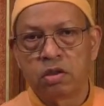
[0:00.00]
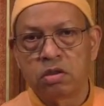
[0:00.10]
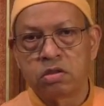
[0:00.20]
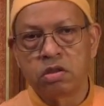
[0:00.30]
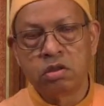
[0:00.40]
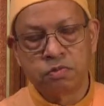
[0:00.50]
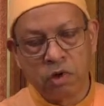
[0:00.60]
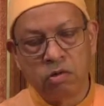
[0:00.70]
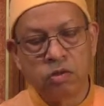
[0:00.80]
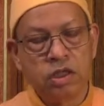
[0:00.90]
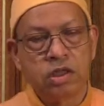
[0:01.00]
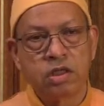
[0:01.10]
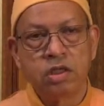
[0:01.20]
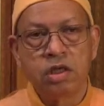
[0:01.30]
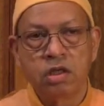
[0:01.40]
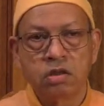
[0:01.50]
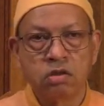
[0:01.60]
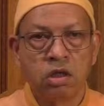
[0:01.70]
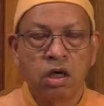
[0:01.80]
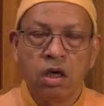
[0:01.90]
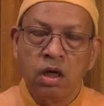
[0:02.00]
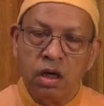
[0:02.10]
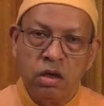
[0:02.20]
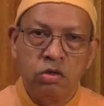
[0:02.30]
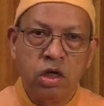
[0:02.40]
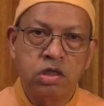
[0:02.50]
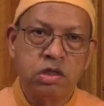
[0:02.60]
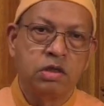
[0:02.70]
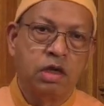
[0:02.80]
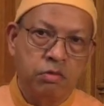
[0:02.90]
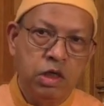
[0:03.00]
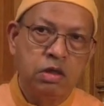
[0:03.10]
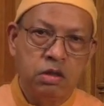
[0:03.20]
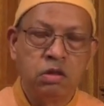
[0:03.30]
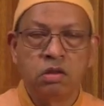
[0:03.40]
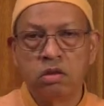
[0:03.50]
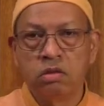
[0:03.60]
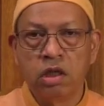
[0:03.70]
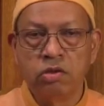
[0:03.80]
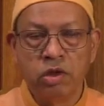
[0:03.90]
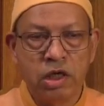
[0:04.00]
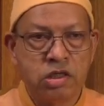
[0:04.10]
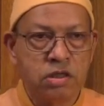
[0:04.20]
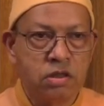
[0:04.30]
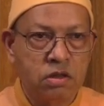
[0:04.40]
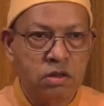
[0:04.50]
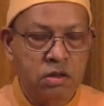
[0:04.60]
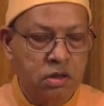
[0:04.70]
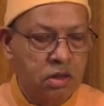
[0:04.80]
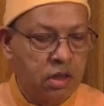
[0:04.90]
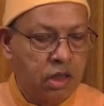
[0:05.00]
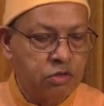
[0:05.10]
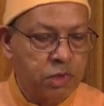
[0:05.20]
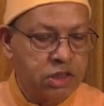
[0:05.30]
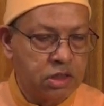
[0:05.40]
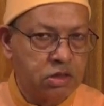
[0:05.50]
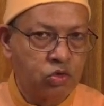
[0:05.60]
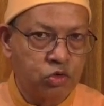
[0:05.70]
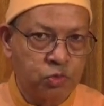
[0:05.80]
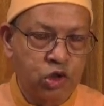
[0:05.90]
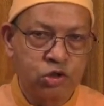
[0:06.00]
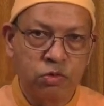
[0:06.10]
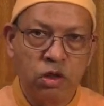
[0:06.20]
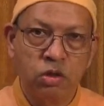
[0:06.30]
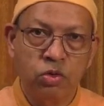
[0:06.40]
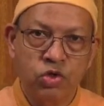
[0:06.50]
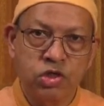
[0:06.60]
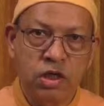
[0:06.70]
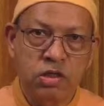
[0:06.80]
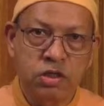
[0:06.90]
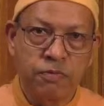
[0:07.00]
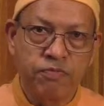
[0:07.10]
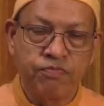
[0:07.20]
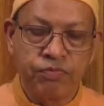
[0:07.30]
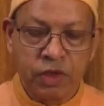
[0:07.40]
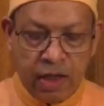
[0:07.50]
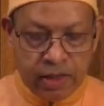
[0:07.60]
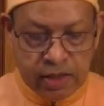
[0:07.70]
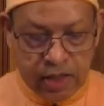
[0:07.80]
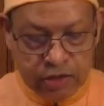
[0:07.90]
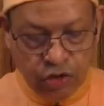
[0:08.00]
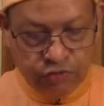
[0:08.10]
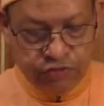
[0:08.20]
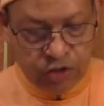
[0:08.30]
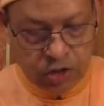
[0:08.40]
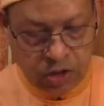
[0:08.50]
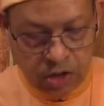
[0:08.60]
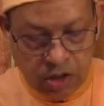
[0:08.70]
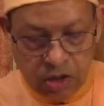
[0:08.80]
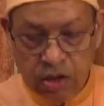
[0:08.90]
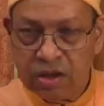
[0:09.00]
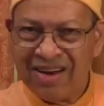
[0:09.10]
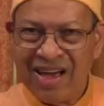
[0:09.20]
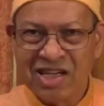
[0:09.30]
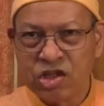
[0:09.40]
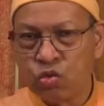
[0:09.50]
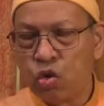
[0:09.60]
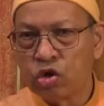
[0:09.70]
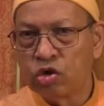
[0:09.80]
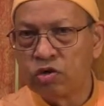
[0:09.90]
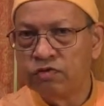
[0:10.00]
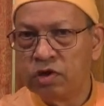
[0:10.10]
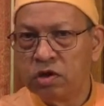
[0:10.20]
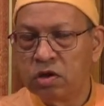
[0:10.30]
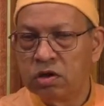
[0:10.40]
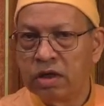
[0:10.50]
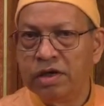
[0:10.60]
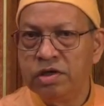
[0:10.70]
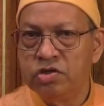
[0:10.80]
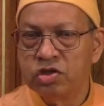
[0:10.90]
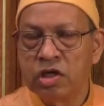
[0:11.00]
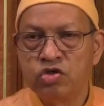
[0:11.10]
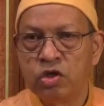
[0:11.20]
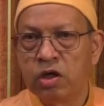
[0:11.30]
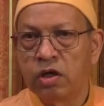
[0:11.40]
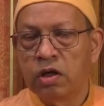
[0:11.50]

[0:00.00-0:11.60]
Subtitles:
So it's probably that he had a good education. I mean, good education as much as it was possible in those days. At the end of the last quarter of the 19th century,